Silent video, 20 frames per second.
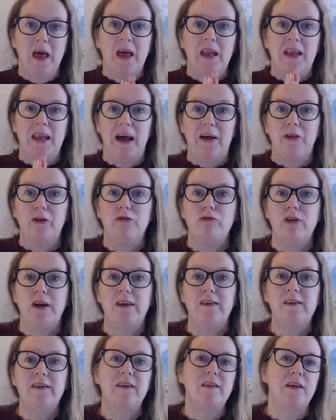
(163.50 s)
Now, the
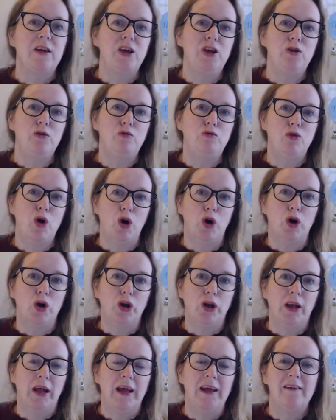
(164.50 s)
risk that you
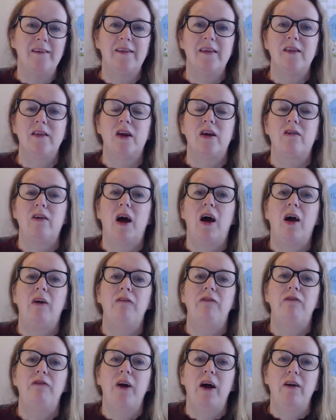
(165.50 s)
run is that there
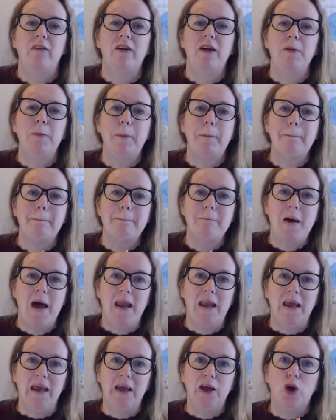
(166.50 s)
are very
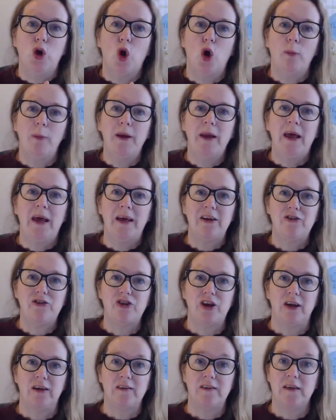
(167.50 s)
many common
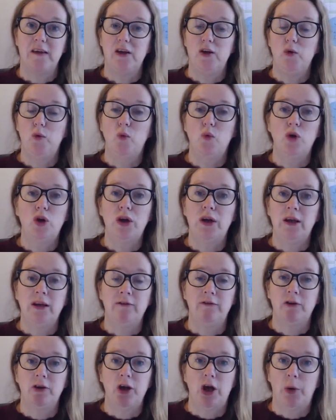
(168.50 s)
hashtags that you wouldn't
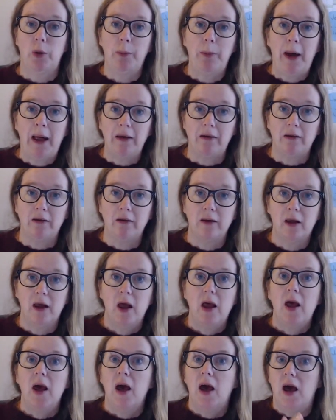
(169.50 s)
even know are banned.
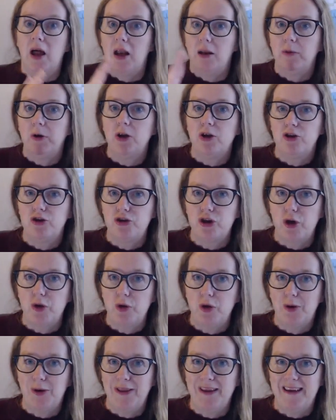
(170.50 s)
And I'm going to show
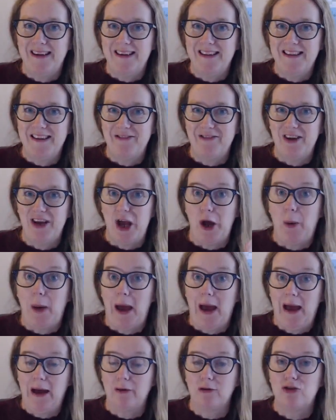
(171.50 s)
you at the end of this video
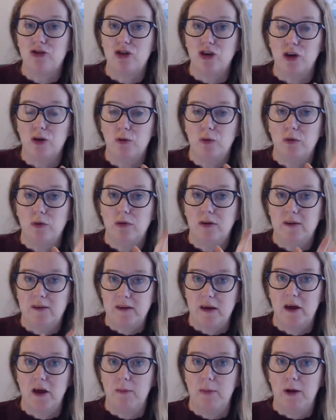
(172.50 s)
how to
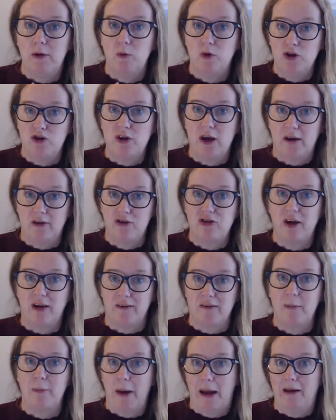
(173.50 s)
determine which
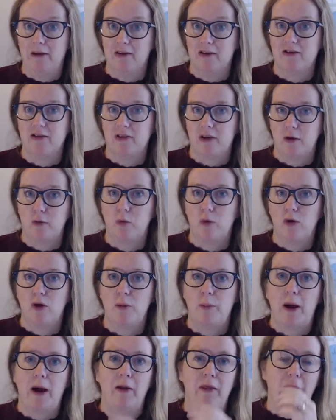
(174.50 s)
hashtags are banned, so don't worry
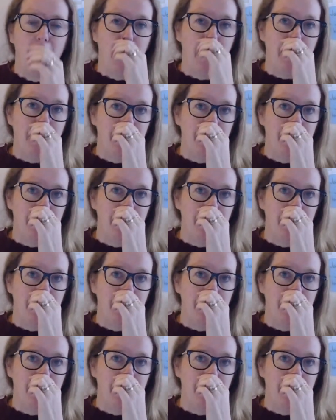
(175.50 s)
about that.